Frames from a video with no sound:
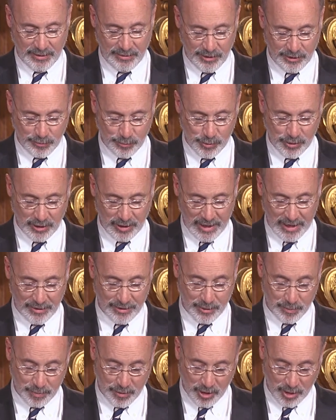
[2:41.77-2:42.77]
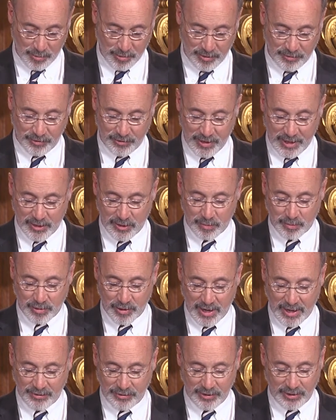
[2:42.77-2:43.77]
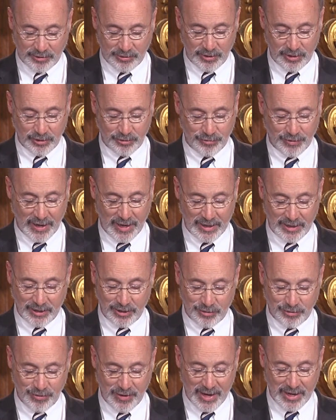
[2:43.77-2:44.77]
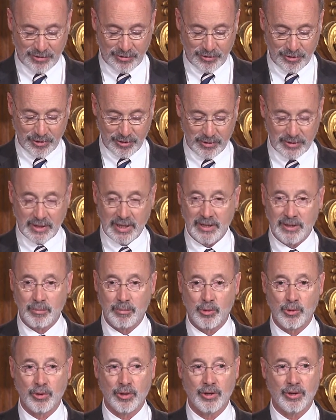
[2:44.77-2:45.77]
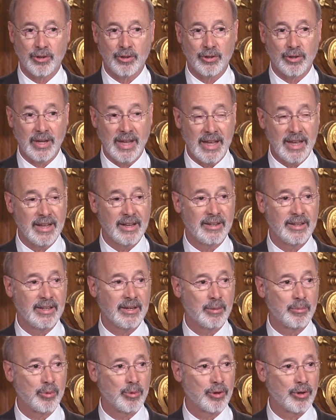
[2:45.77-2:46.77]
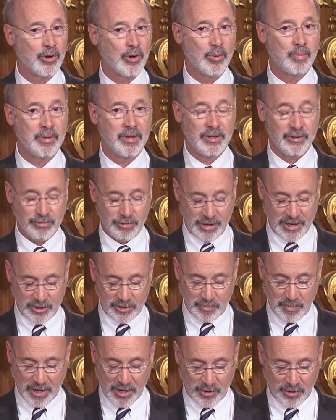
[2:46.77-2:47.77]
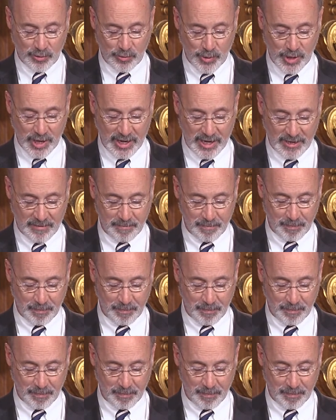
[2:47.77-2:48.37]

This will allow the Department of State to process these filings faster and, more, and in a more open and transparent way.